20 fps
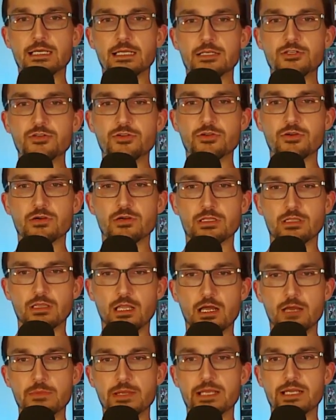New York
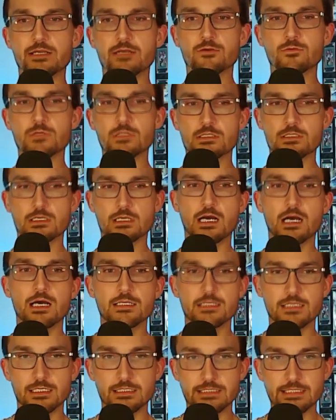lawmaker was
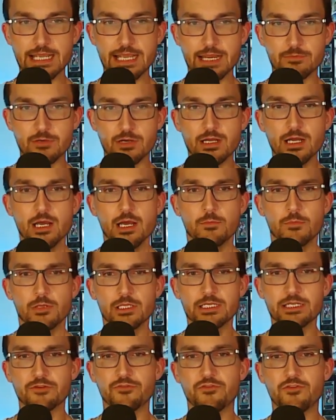caught on camera
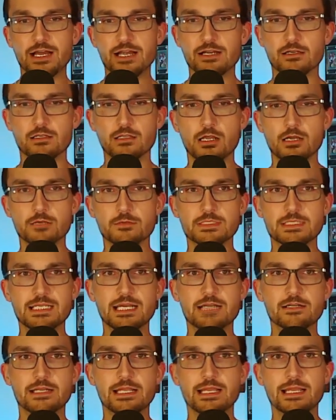pulling a fire alarm
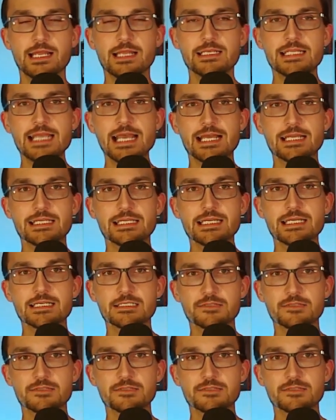Saturday, and yeah, he is